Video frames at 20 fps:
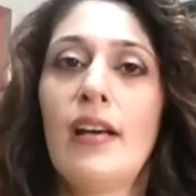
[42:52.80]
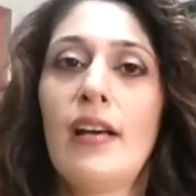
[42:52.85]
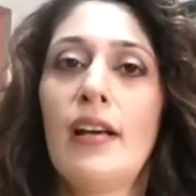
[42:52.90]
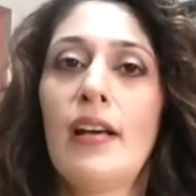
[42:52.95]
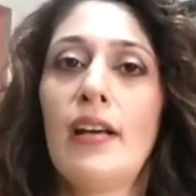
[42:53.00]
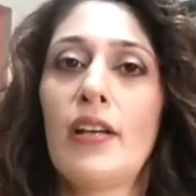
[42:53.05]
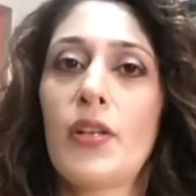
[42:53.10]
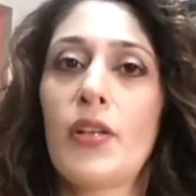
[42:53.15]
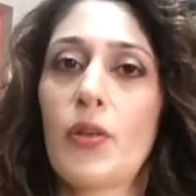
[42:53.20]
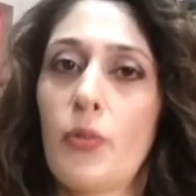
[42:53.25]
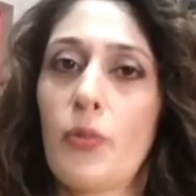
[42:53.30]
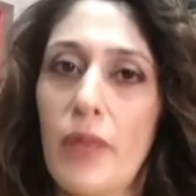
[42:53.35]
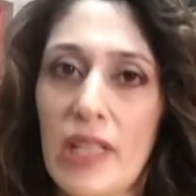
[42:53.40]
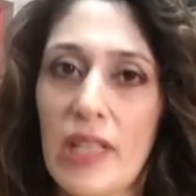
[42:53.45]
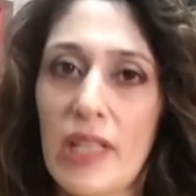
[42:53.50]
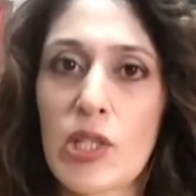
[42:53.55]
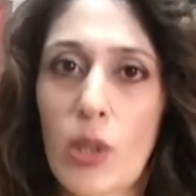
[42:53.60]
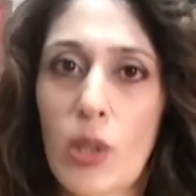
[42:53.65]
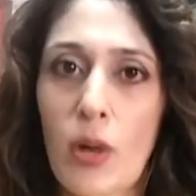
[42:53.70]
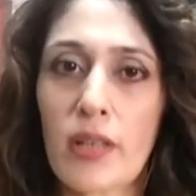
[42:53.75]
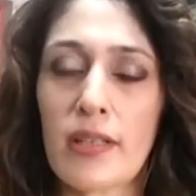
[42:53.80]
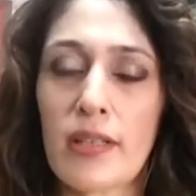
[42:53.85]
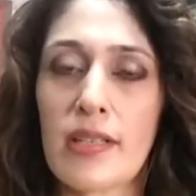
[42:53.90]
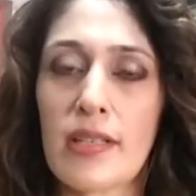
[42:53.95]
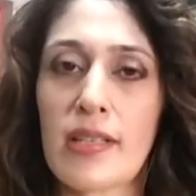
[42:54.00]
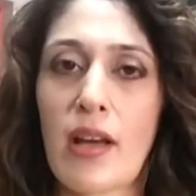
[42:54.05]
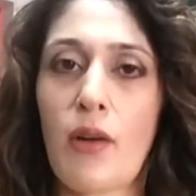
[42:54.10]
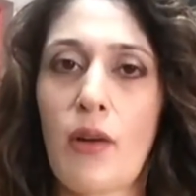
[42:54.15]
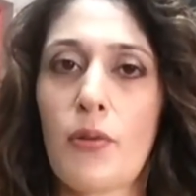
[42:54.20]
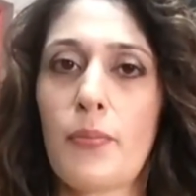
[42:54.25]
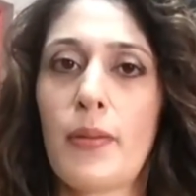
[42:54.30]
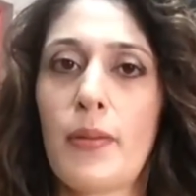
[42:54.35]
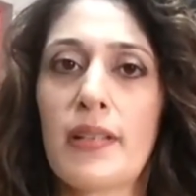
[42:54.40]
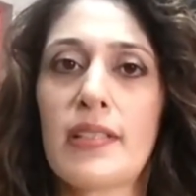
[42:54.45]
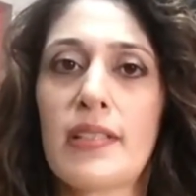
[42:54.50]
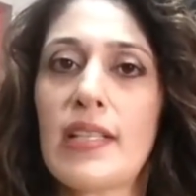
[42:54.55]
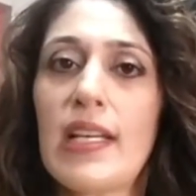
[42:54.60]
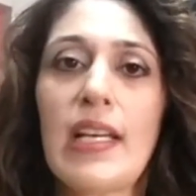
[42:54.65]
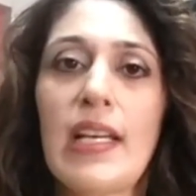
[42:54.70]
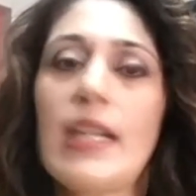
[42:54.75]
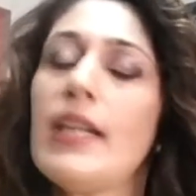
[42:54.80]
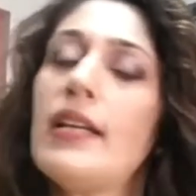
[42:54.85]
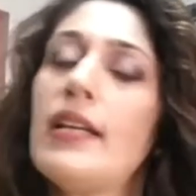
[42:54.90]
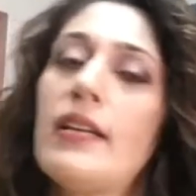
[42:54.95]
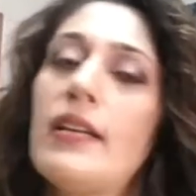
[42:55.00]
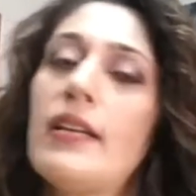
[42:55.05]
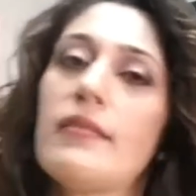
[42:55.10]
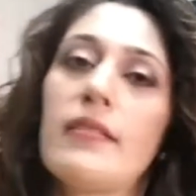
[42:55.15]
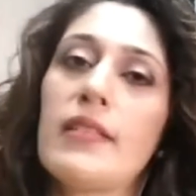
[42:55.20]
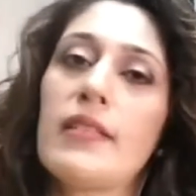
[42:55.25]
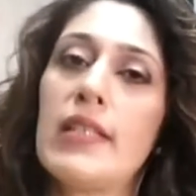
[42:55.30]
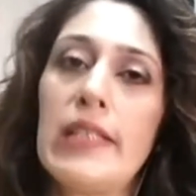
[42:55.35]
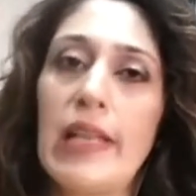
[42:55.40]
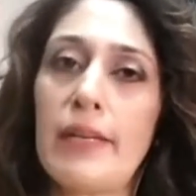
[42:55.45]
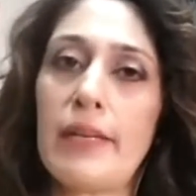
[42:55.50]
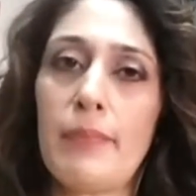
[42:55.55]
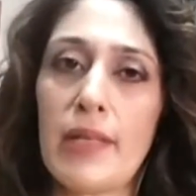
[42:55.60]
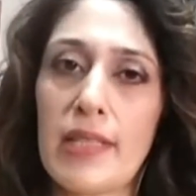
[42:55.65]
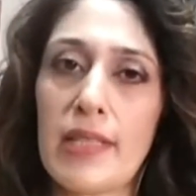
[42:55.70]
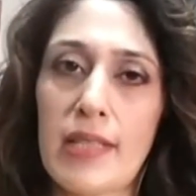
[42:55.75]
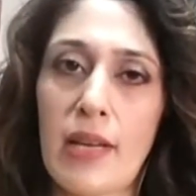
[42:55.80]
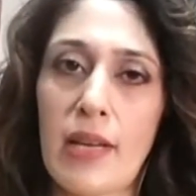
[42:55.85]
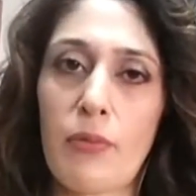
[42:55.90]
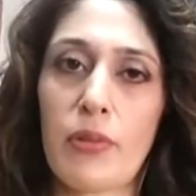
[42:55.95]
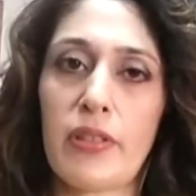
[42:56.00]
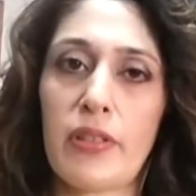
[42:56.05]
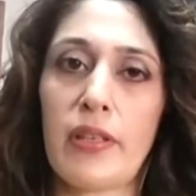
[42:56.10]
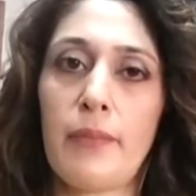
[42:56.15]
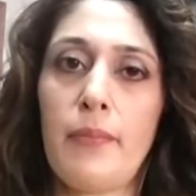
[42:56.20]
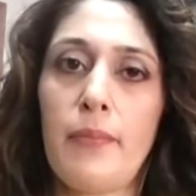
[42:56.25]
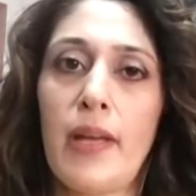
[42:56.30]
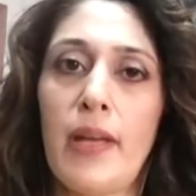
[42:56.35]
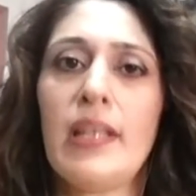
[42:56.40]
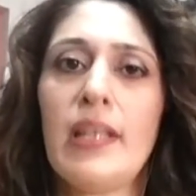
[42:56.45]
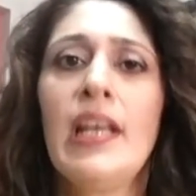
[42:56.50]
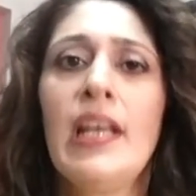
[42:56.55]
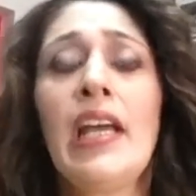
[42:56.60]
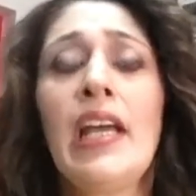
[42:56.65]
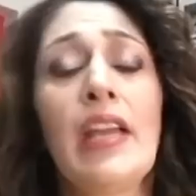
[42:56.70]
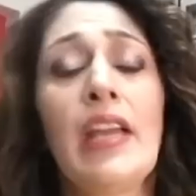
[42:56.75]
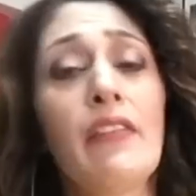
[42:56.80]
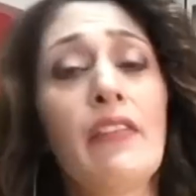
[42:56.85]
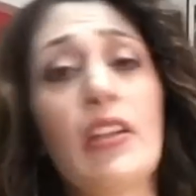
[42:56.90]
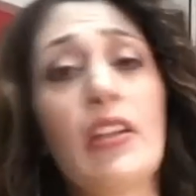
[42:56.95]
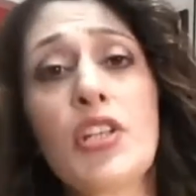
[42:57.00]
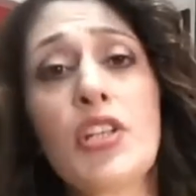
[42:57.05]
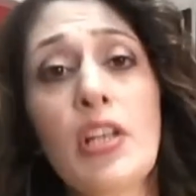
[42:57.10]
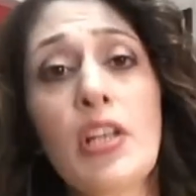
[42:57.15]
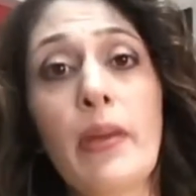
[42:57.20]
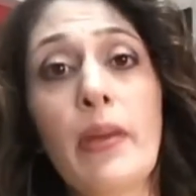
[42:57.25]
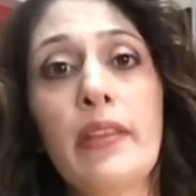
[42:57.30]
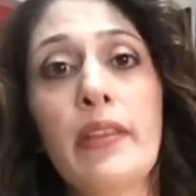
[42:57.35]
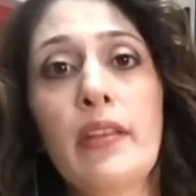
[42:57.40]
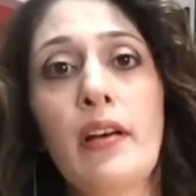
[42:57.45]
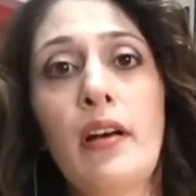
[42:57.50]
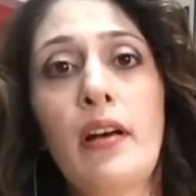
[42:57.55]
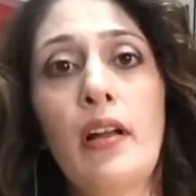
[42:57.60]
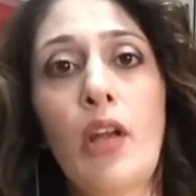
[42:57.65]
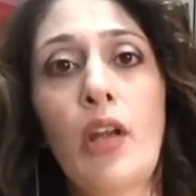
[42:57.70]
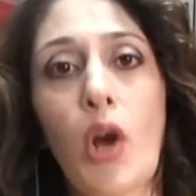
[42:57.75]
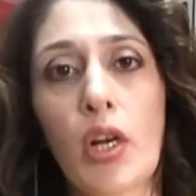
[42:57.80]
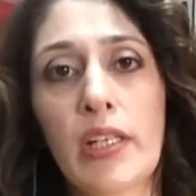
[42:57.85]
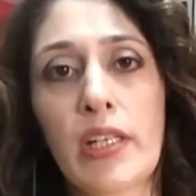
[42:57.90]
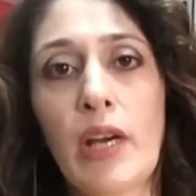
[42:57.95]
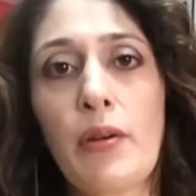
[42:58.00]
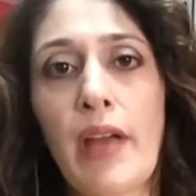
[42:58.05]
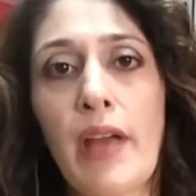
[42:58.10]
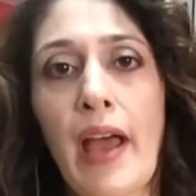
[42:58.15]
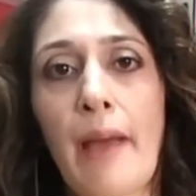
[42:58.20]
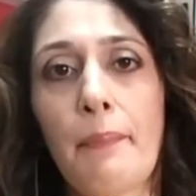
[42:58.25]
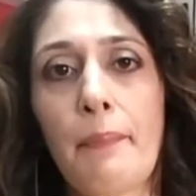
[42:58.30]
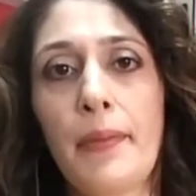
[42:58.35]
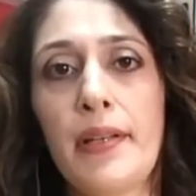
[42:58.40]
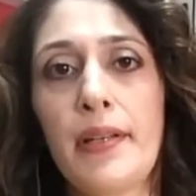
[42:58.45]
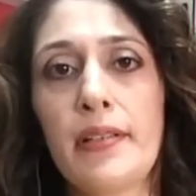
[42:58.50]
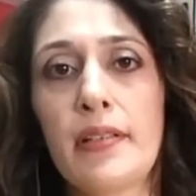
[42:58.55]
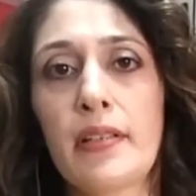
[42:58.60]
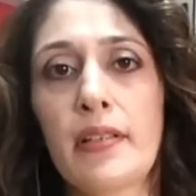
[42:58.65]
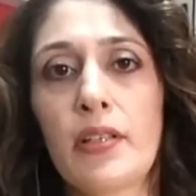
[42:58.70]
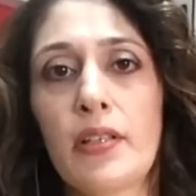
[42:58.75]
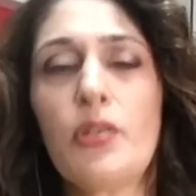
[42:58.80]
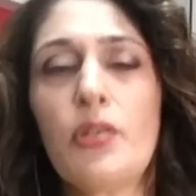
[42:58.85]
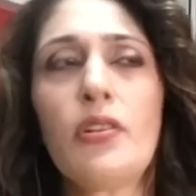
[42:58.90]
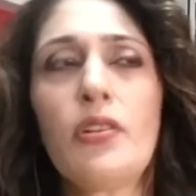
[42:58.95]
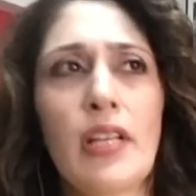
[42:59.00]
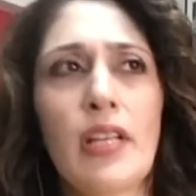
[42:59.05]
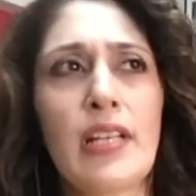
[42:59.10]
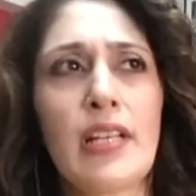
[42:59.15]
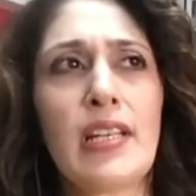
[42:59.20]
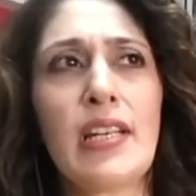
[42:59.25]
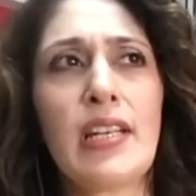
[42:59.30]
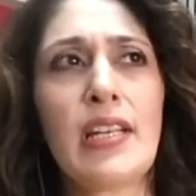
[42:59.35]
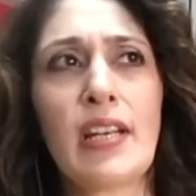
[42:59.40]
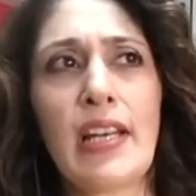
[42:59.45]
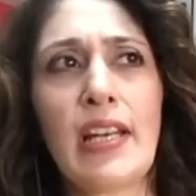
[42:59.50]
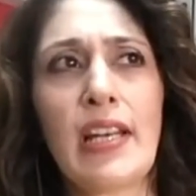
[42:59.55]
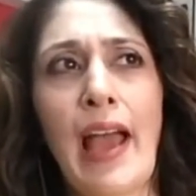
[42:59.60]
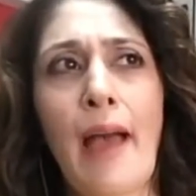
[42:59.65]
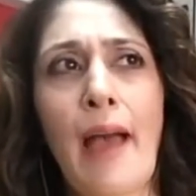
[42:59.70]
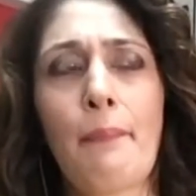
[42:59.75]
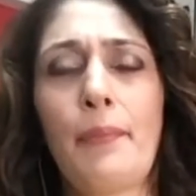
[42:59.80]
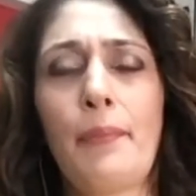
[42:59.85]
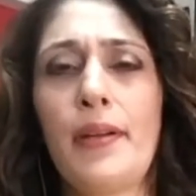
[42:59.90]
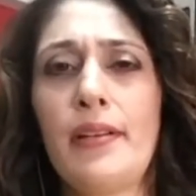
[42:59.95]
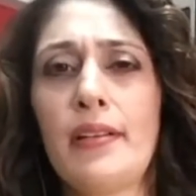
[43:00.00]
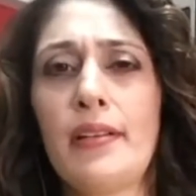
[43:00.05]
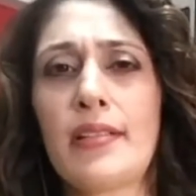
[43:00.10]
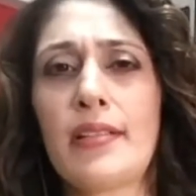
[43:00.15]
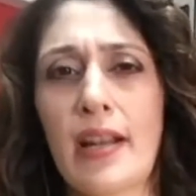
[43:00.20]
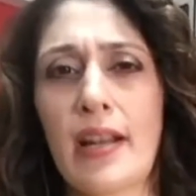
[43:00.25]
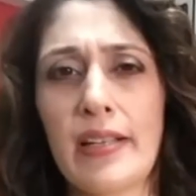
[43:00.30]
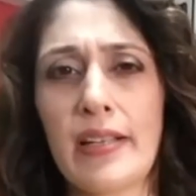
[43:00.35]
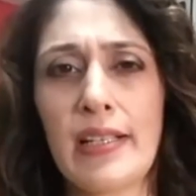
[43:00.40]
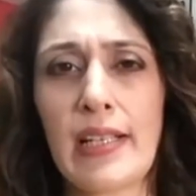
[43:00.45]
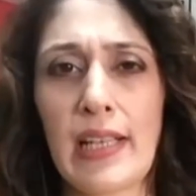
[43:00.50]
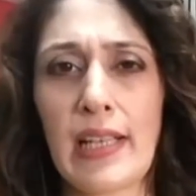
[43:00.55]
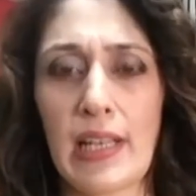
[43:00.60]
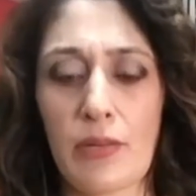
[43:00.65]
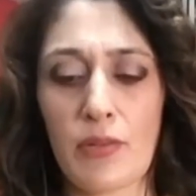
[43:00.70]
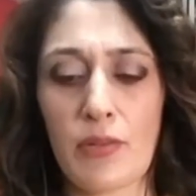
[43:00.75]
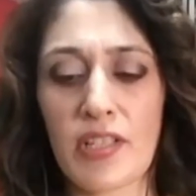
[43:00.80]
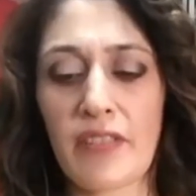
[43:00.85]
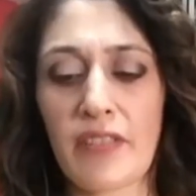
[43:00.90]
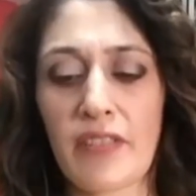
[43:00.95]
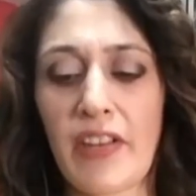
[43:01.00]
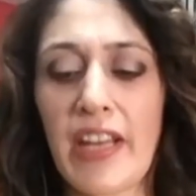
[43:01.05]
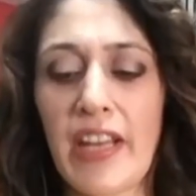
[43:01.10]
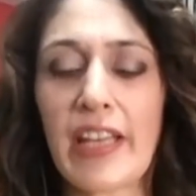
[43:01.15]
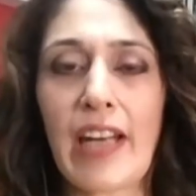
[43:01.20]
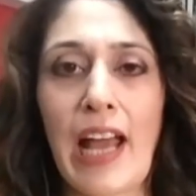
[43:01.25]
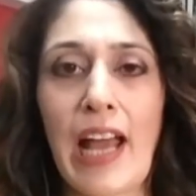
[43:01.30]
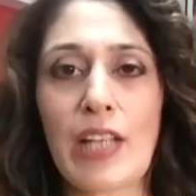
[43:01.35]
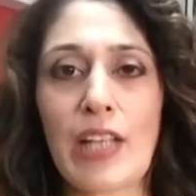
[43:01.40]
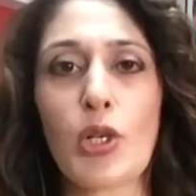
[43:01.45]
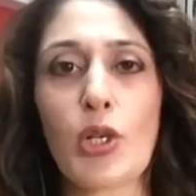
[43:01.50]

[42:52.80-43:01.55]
we'll sort this out. But he didn't let me stay with him, and eventually, when the lockdown happened, it didn't really happen suddenly. It was a very gradual